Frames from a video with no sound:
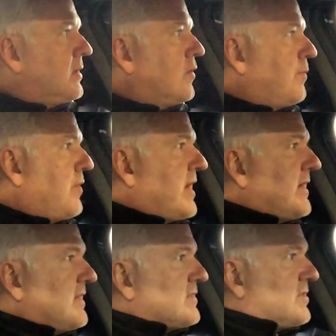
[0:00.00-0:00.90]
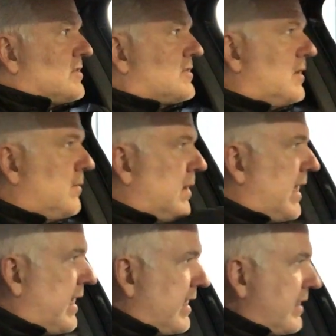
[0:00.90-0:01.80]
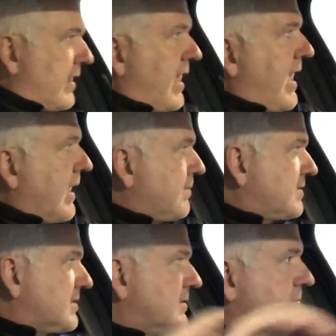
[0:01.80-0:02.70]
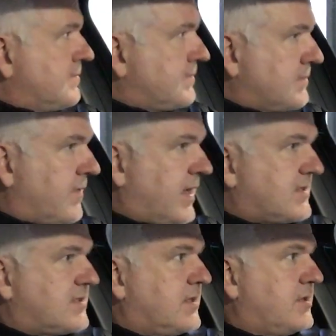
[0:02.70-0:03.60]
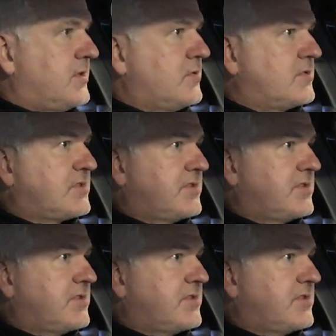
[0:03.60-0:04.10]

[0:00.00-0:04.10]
operating system and apps. That's the huge